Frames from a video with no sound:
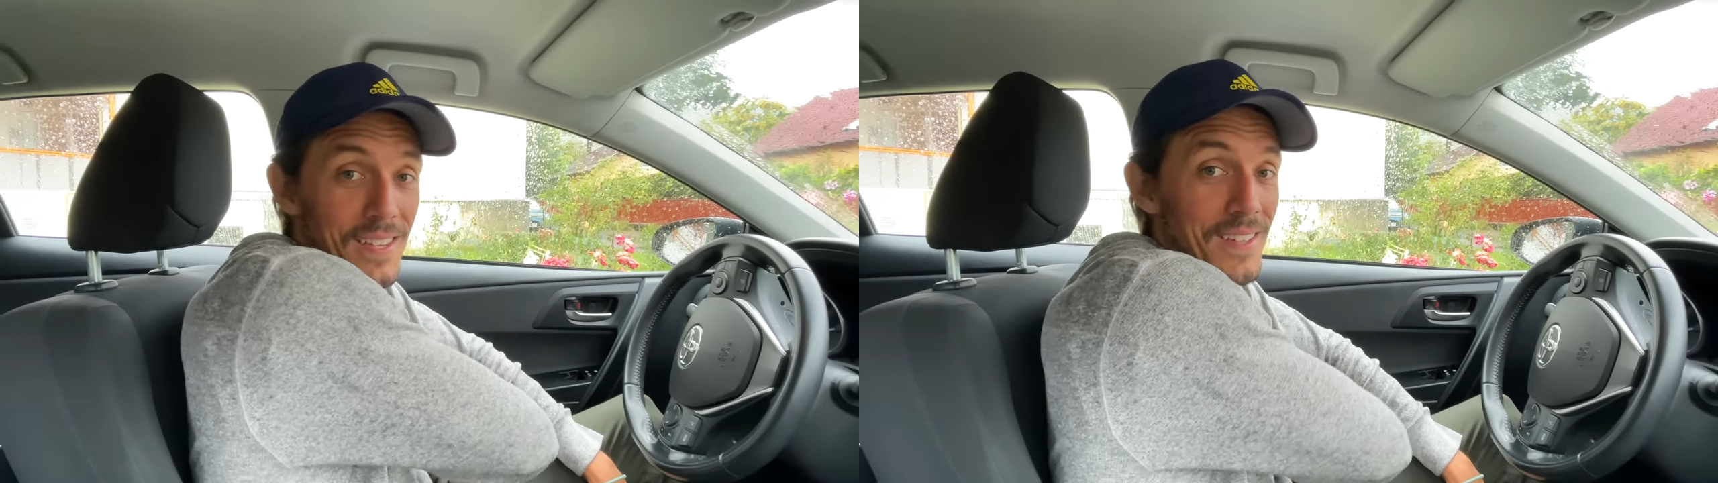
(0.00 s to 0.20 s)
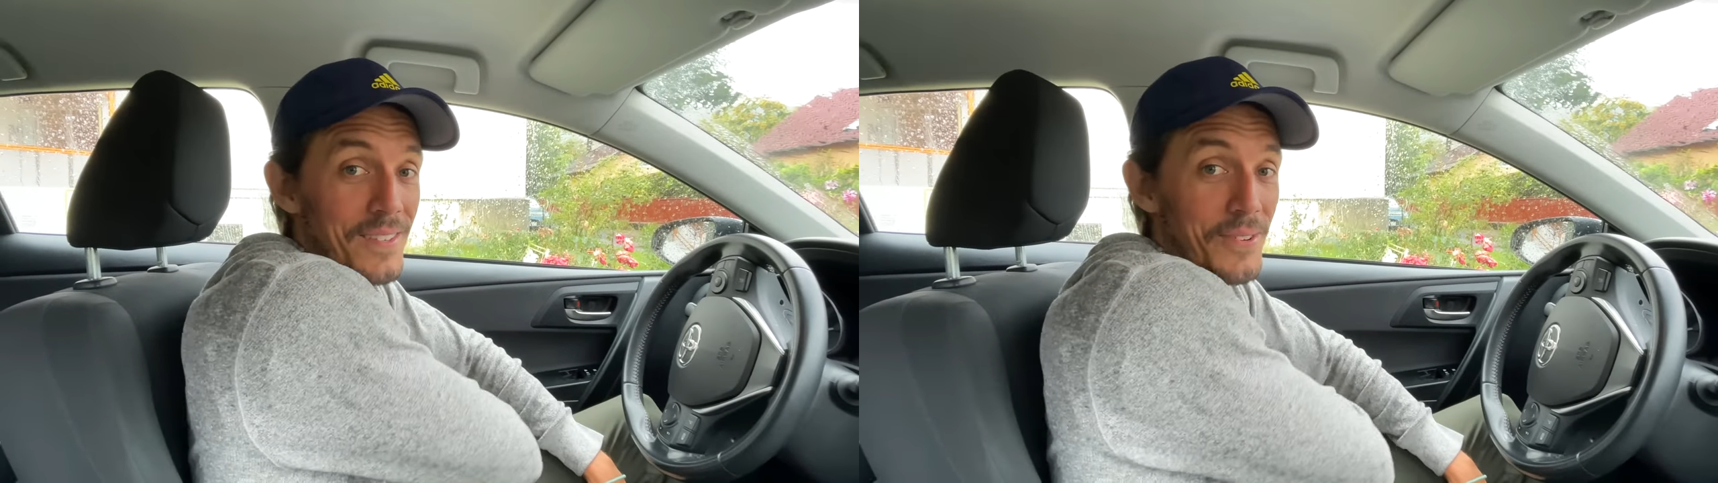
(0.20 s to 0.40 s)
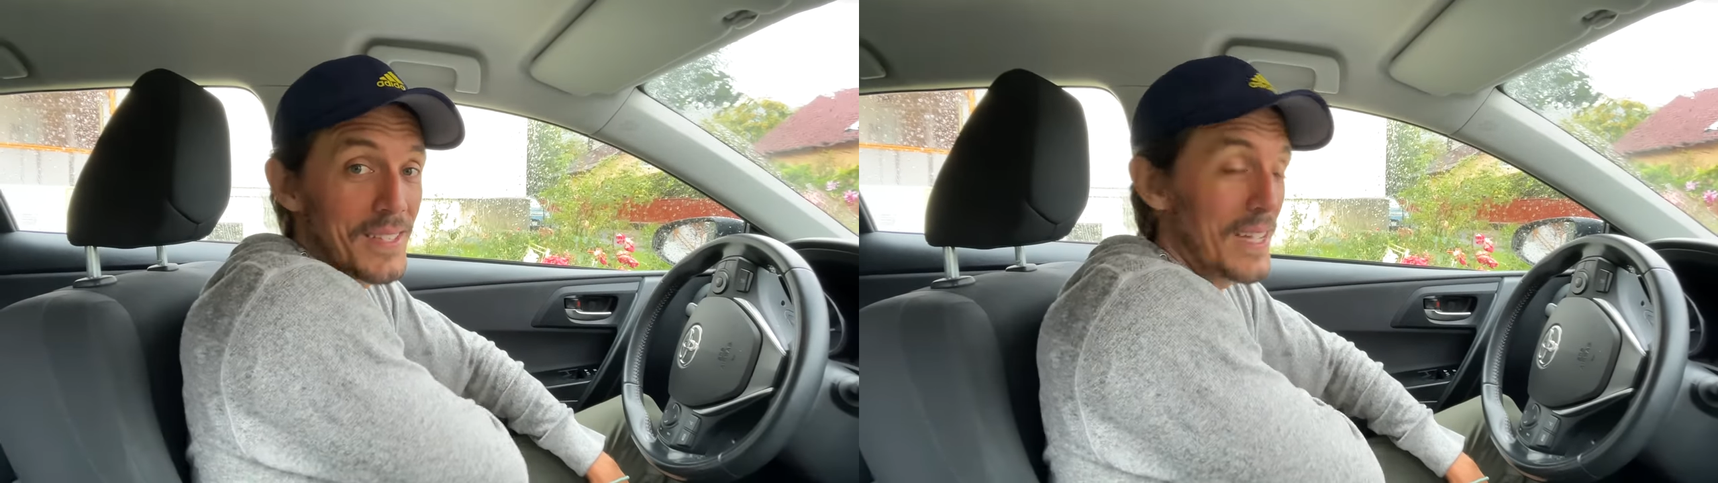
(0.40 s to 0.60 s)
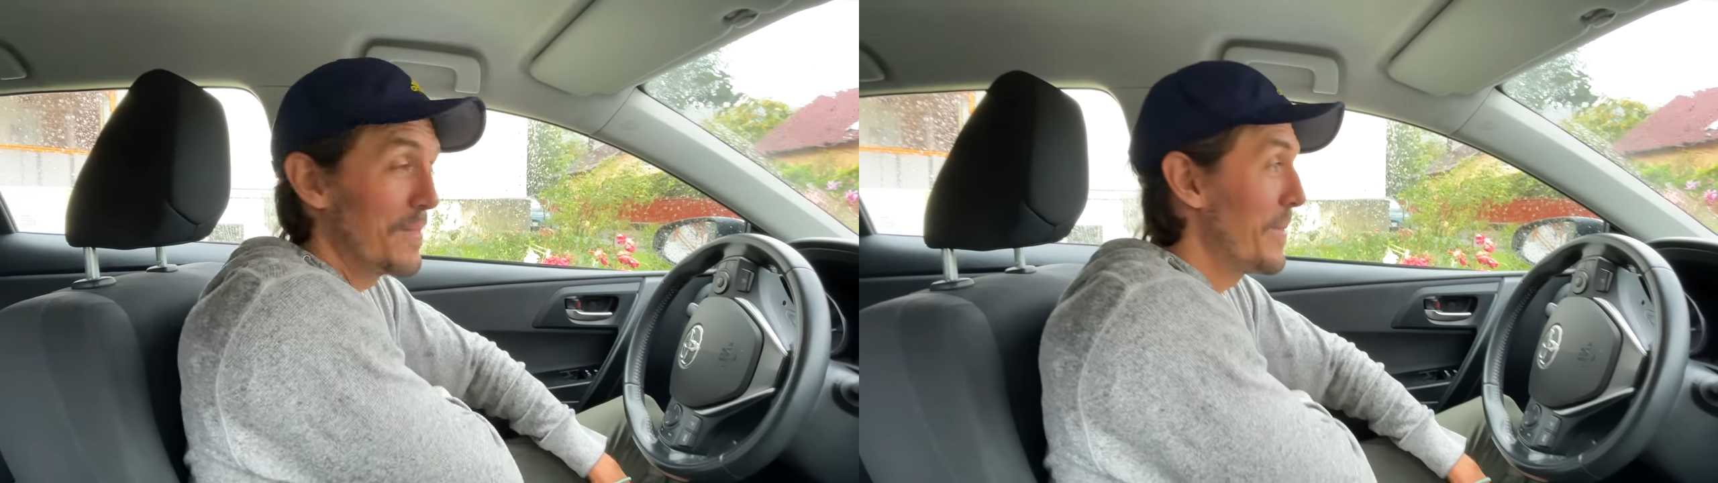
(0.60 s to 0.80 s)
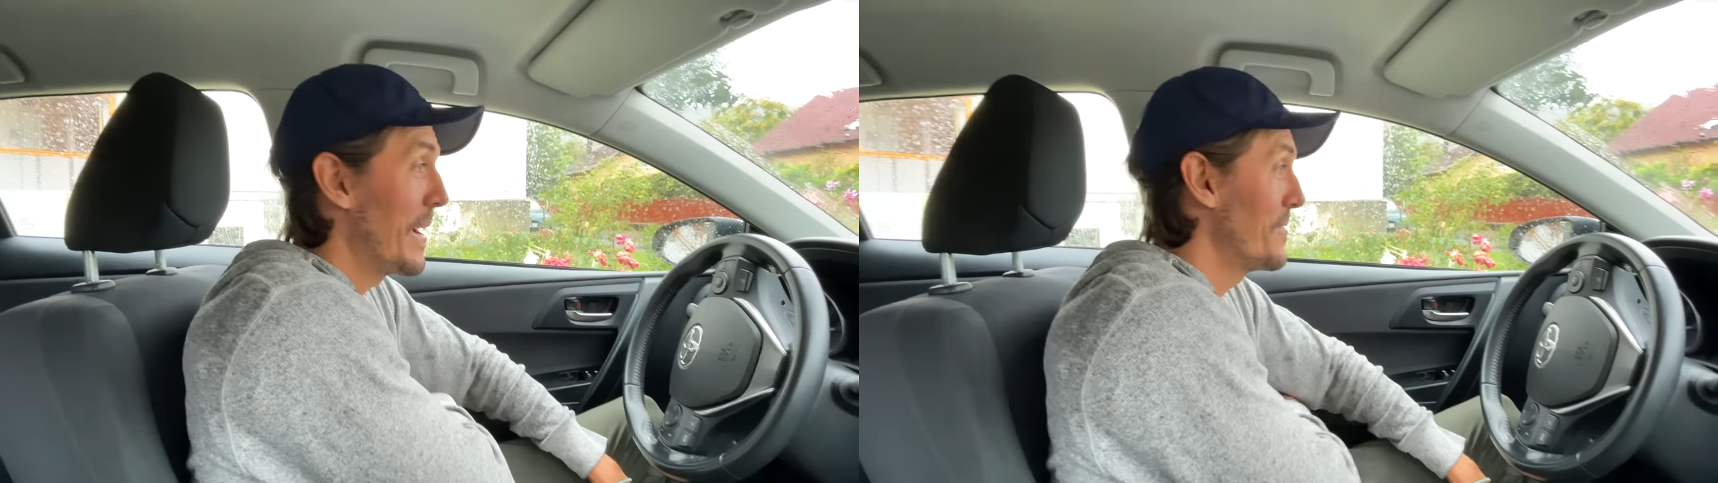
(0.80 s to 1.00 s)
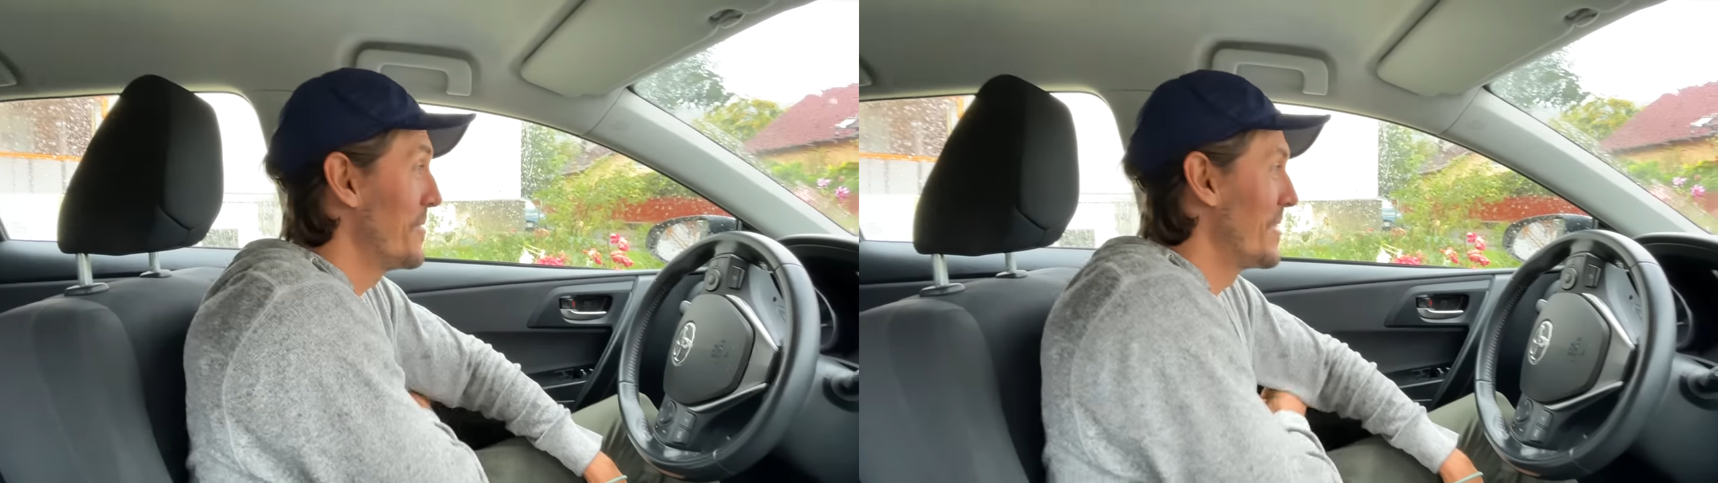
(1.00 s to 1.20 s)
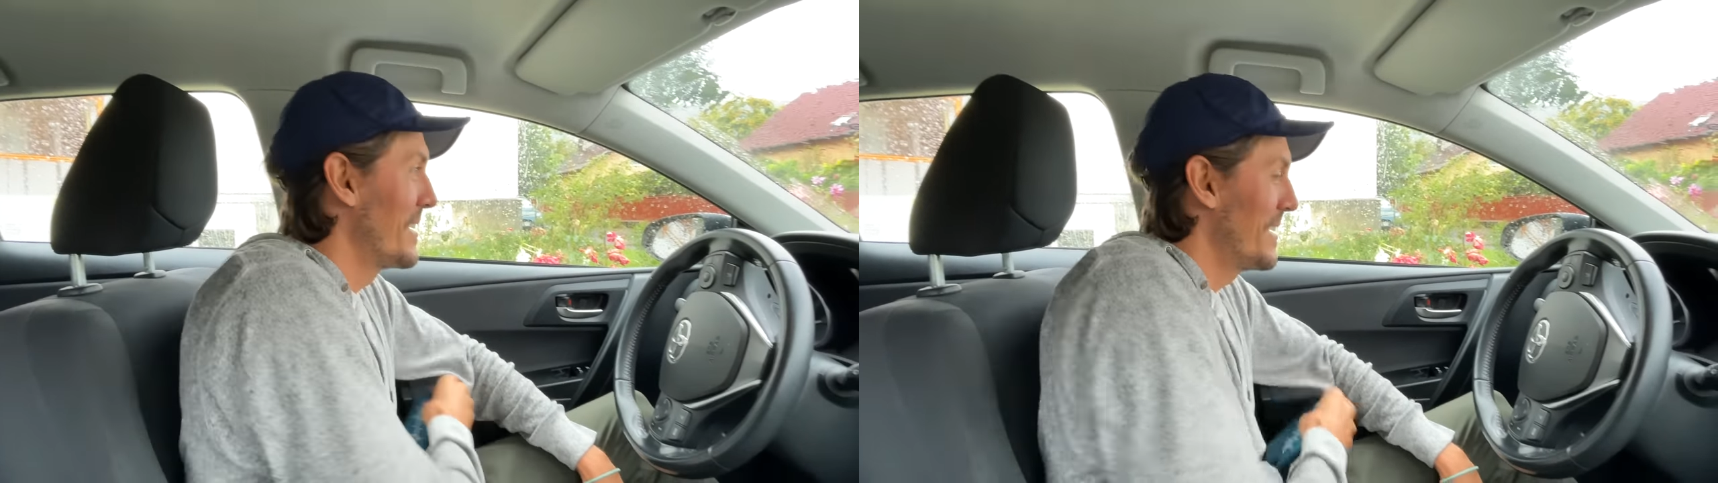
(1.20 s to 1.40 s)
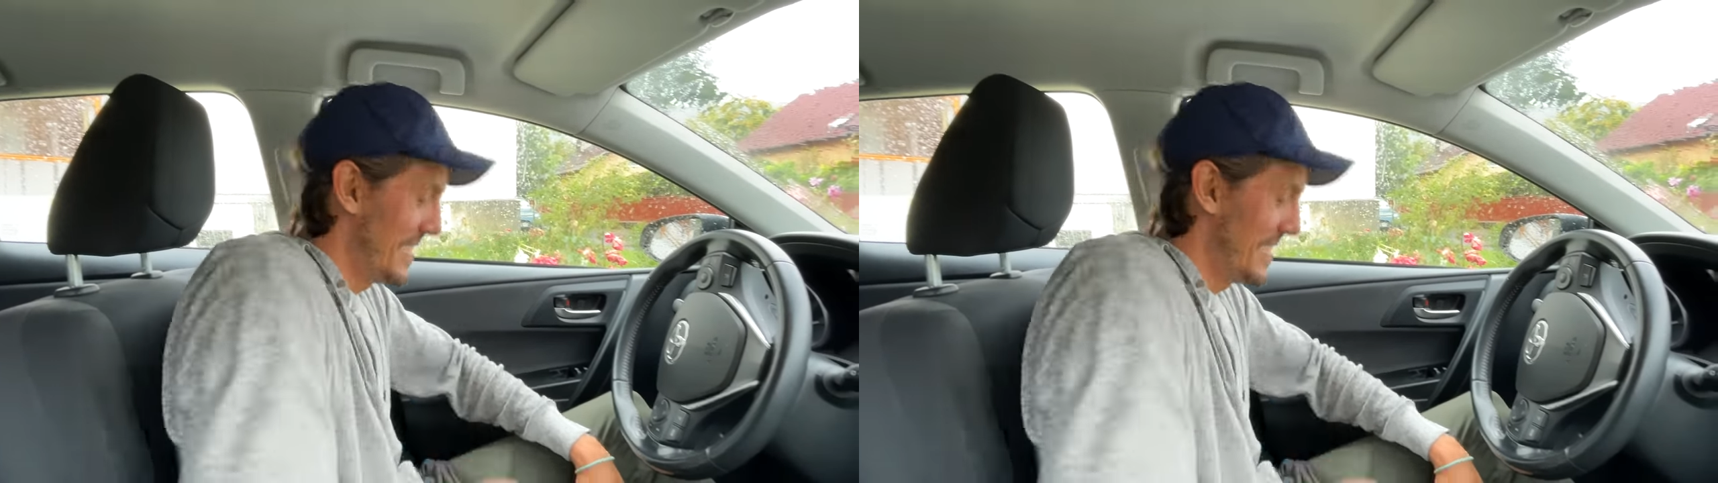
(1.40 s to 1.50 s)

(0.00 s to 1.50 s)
so we could take them back to Florida.